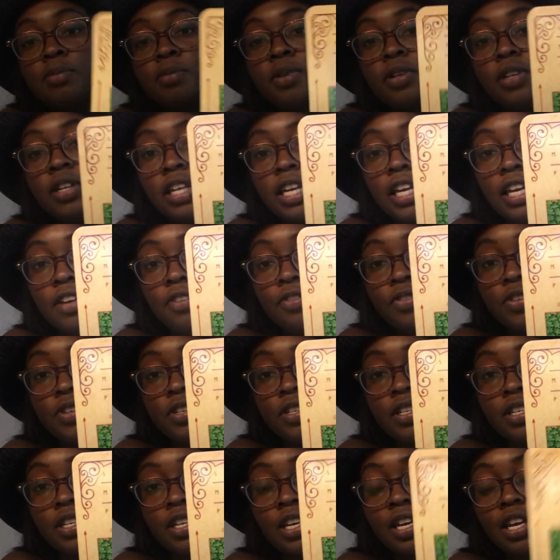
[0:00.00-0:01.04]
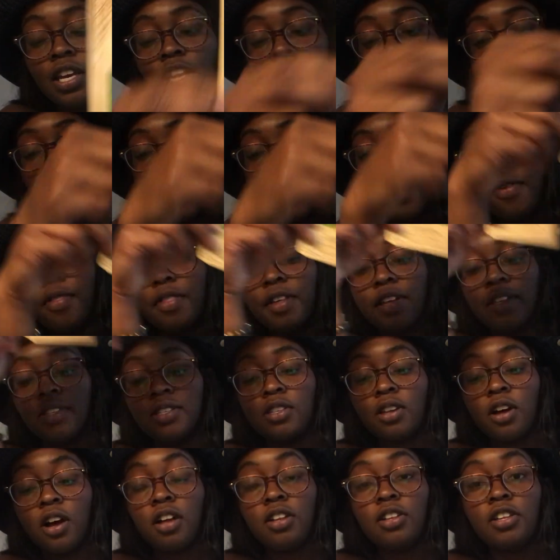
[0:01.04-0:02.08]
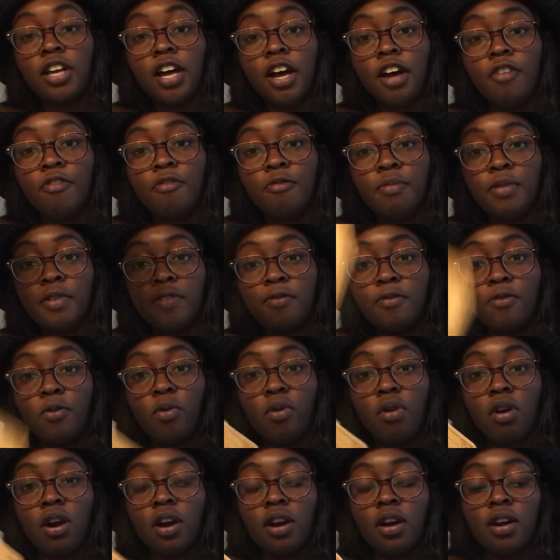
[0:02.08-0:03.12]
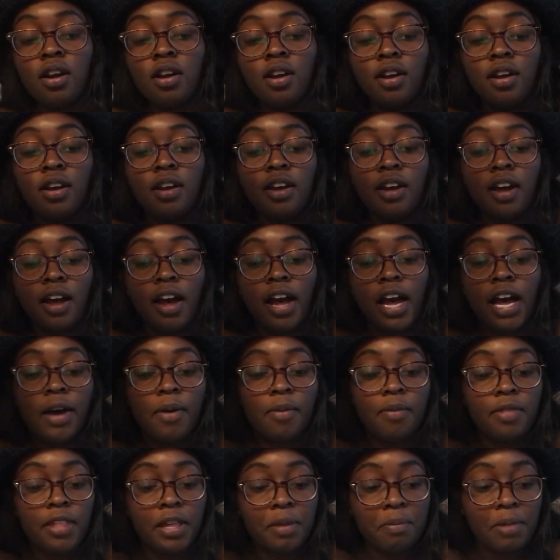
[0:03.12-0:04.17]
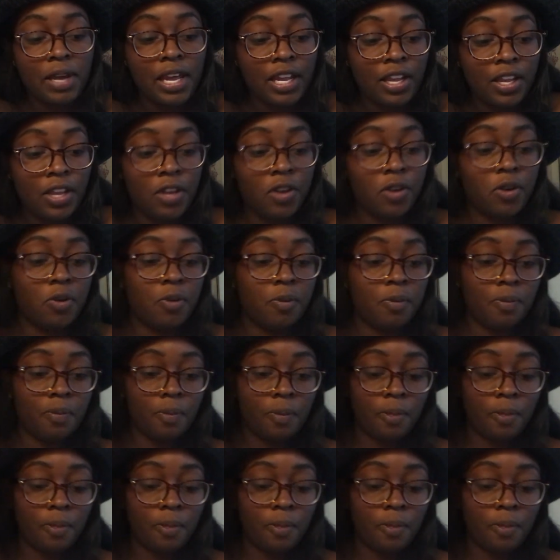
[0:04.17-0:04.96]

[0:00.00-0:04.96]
beliefs and how they saw love before they met you.